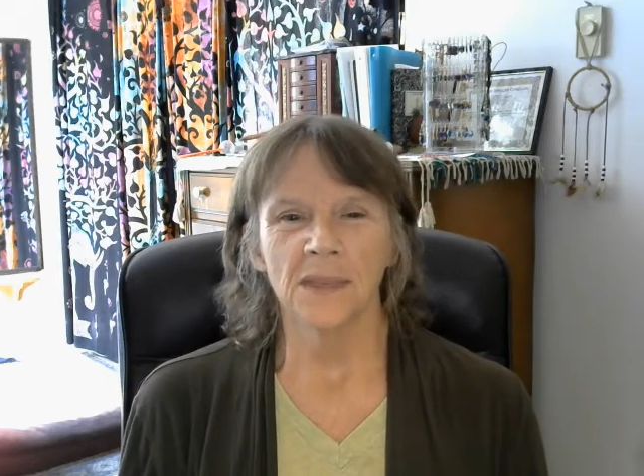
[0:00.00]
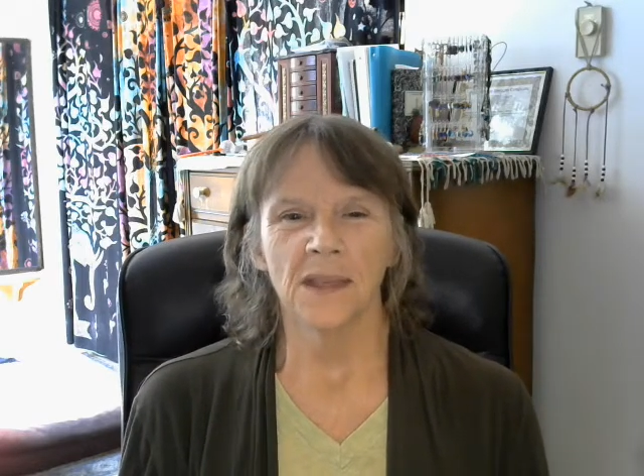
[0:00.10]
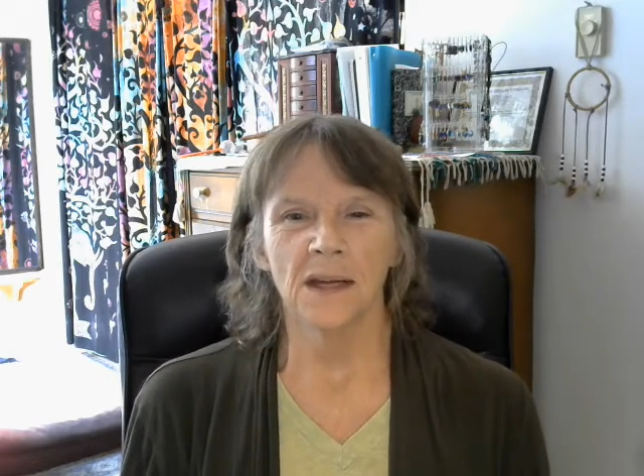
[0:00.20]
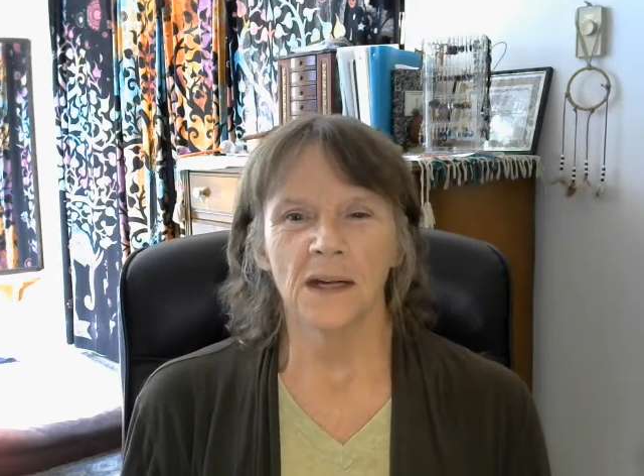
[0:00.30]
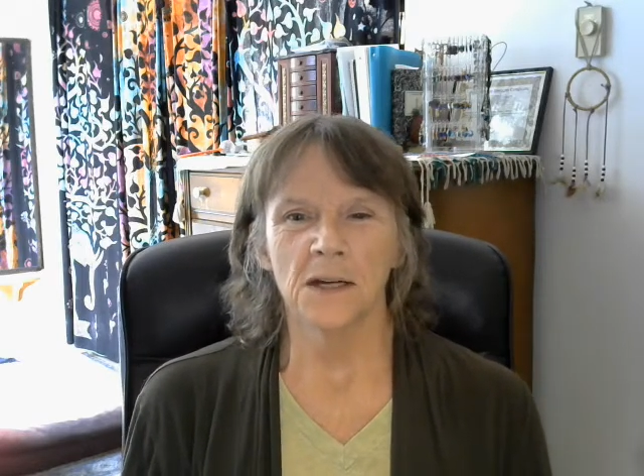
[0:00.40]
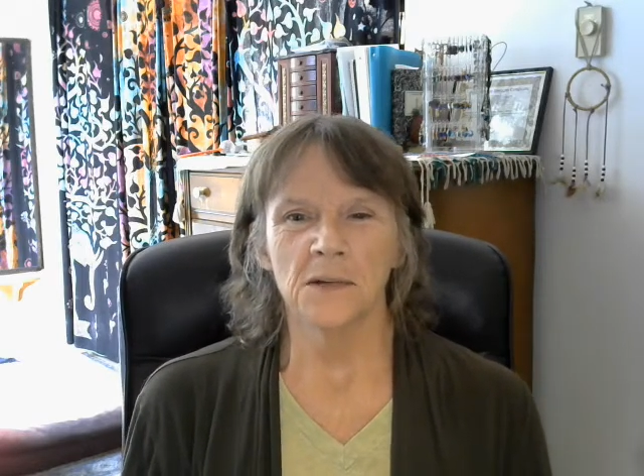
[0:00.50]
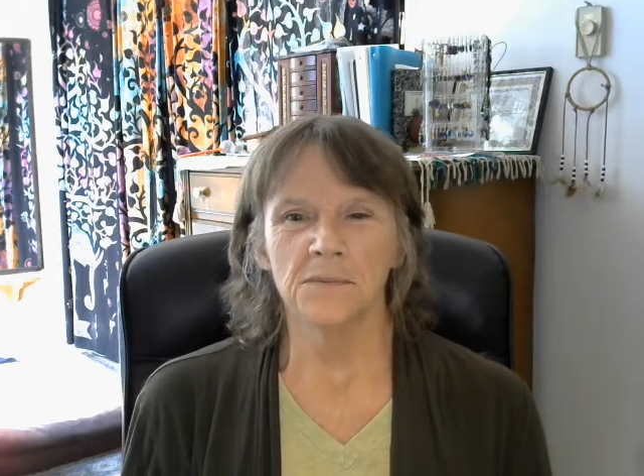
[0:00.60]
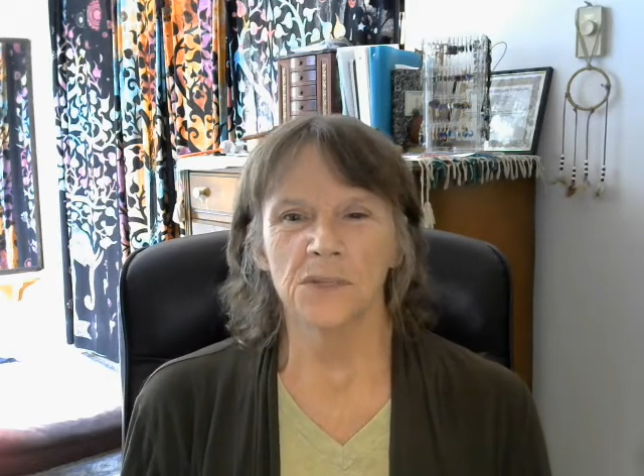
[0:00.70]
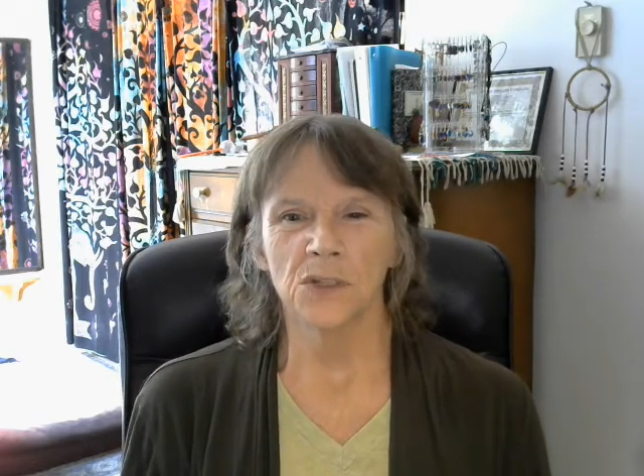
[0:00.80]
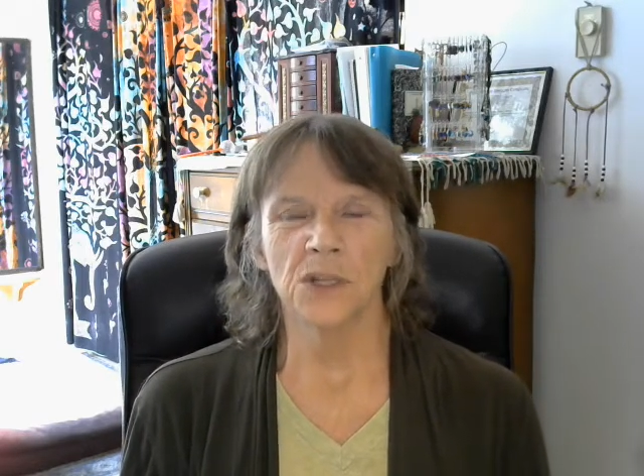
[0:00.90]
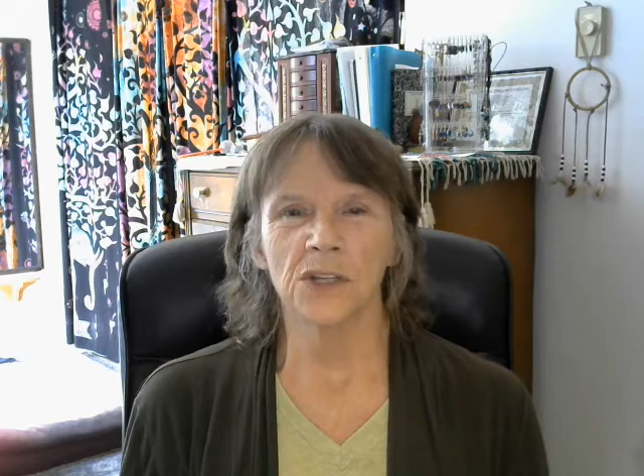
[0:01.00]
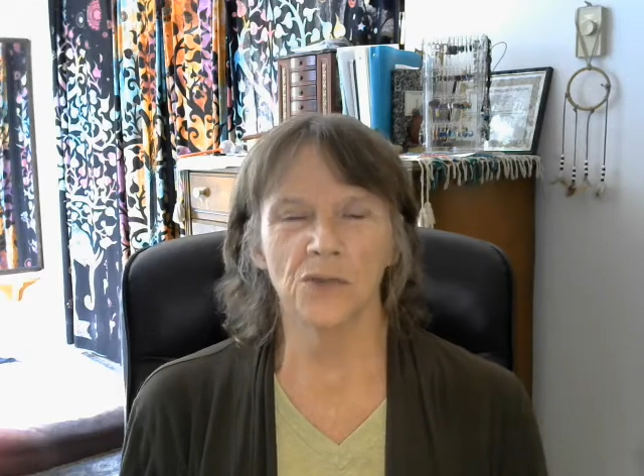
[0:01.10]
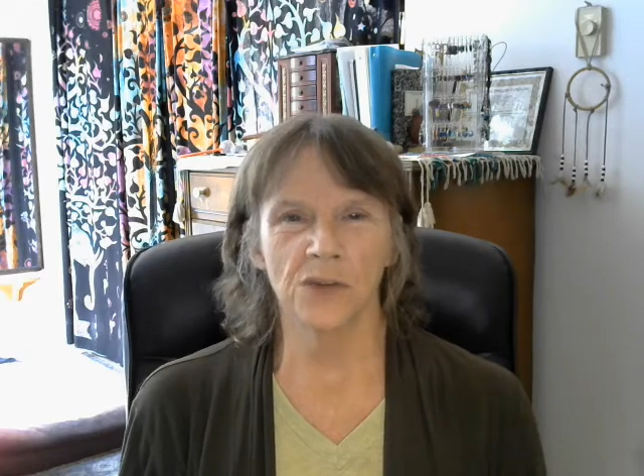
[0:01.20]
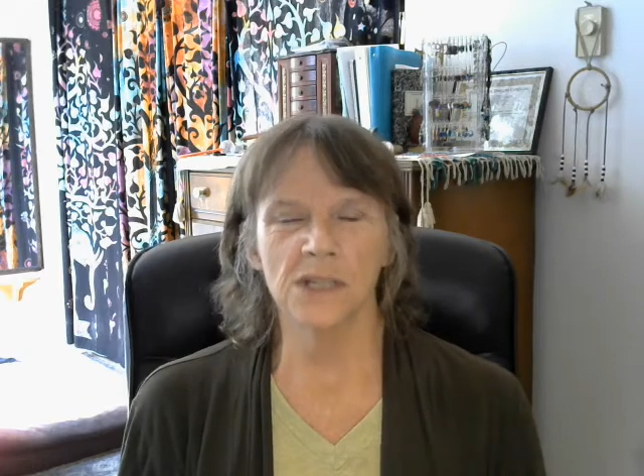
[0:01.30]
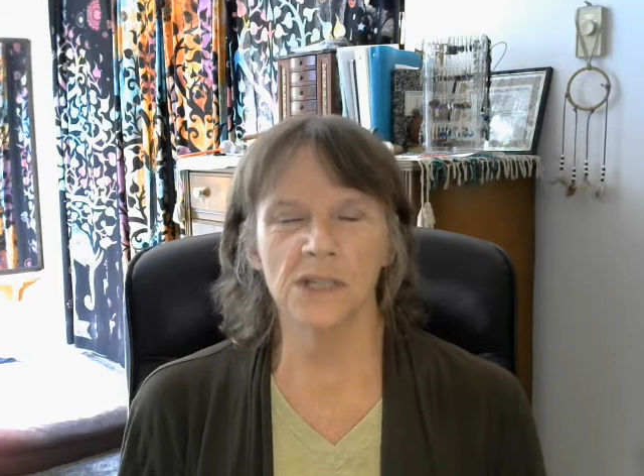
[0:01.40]
to
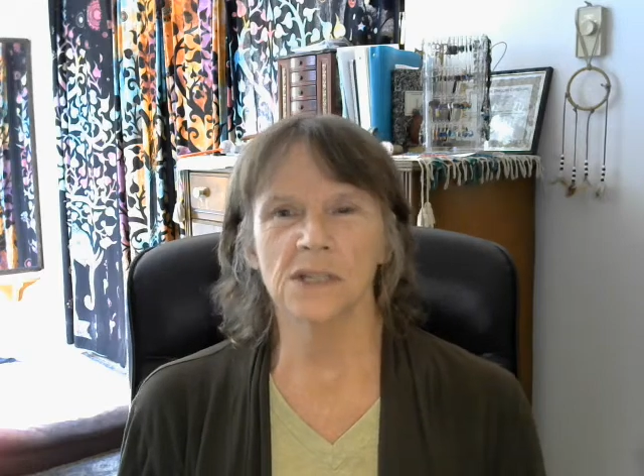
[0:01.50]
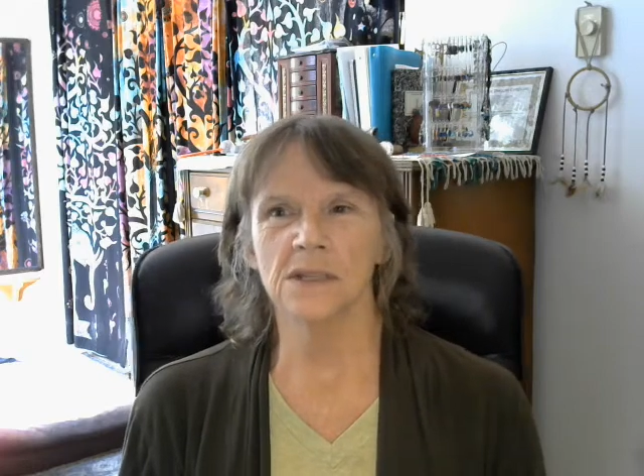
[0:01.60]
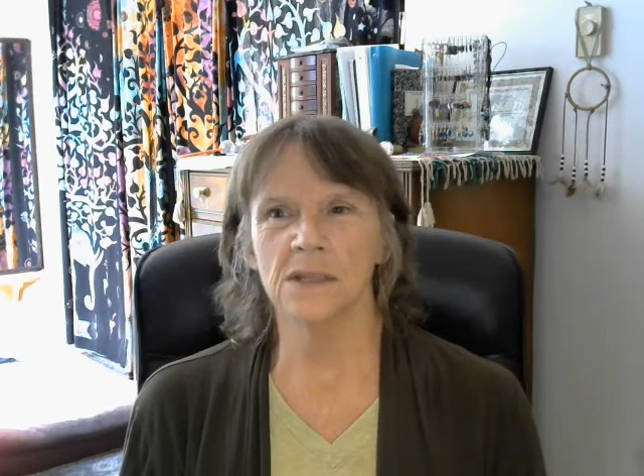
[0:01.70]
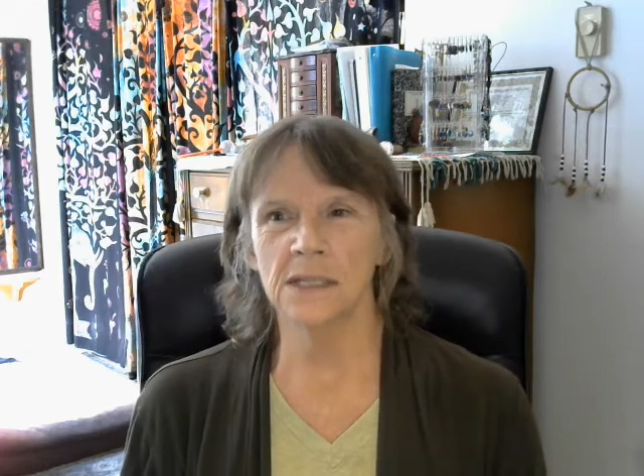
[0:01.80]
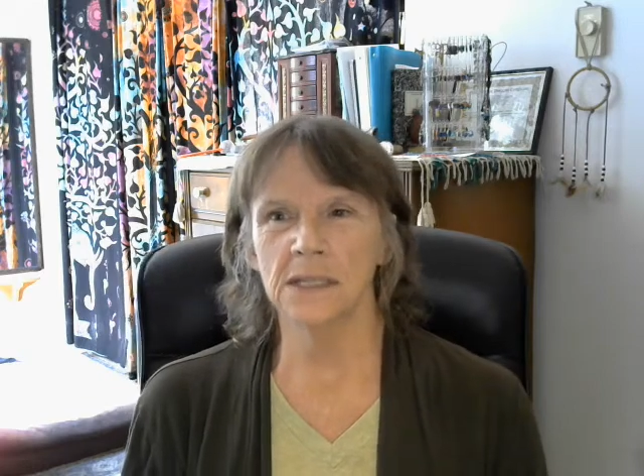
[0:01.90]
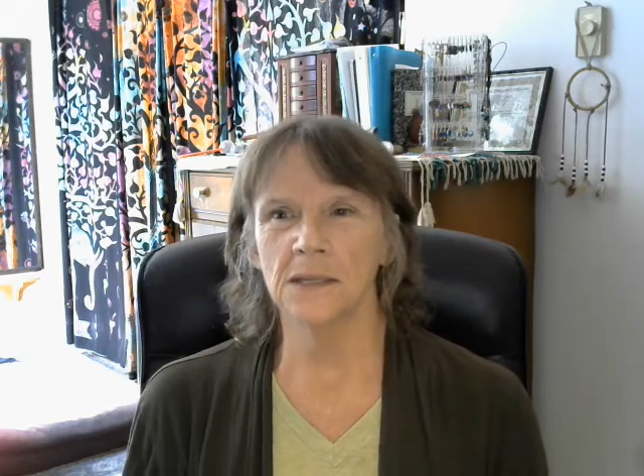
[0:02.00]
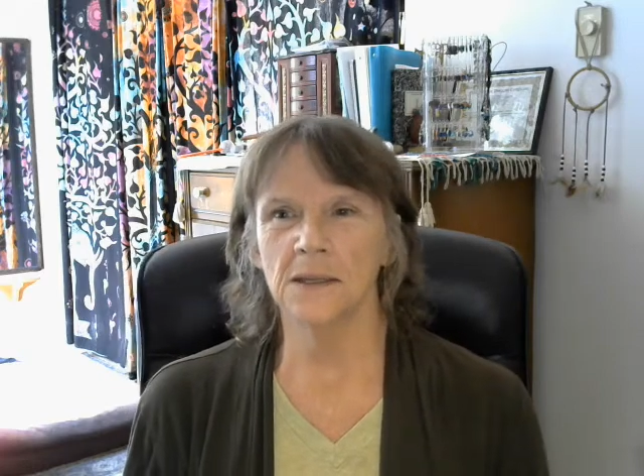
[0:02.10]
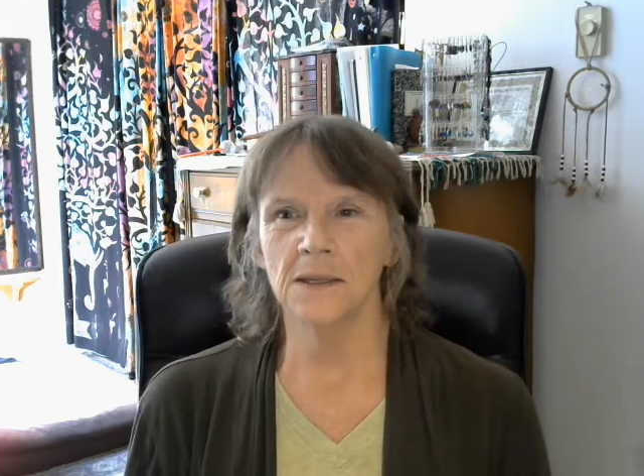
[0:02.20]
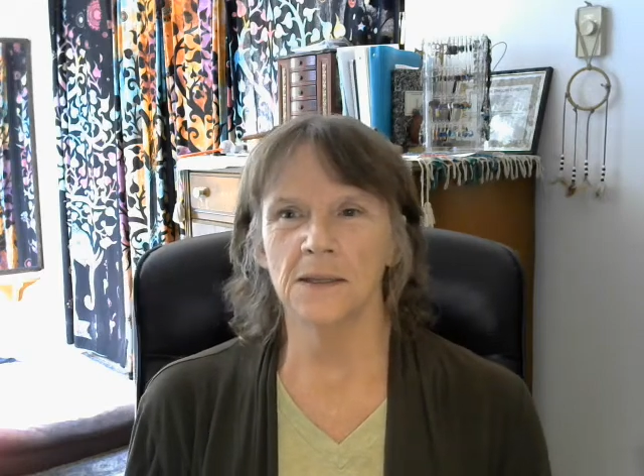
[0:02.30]
increase the